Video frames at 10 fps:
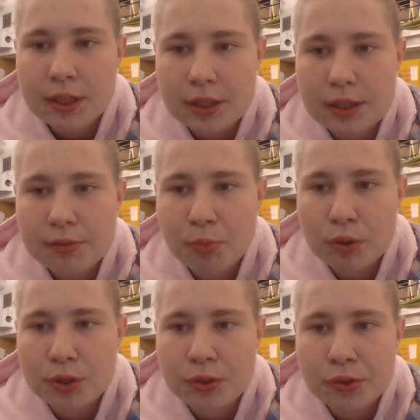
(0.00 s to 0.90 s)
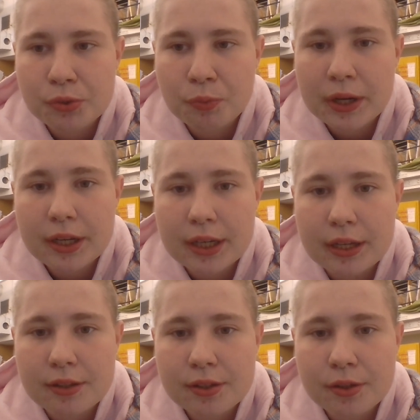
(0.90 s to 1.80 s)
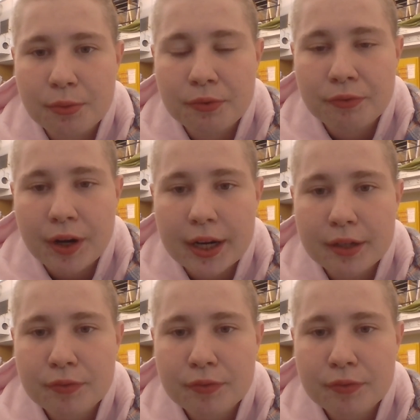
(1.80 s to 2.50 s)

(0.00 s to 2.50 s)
These portraits went against the refined